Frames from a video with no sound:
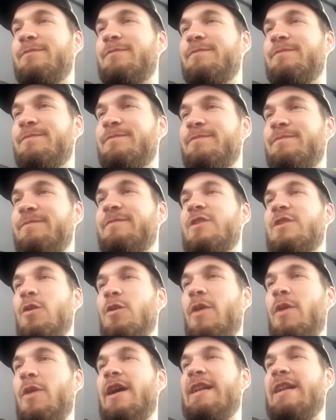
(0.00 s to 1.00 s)
so
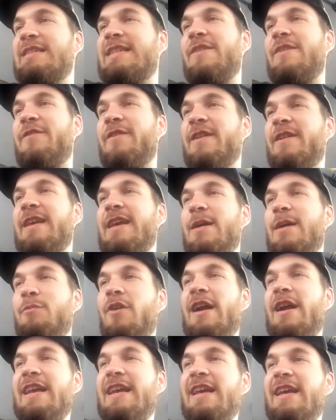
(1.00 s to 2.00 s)
mud is definitely a
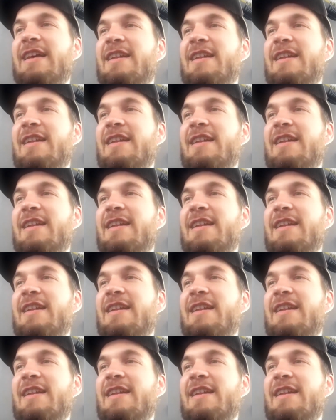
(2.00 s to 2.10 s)
break it.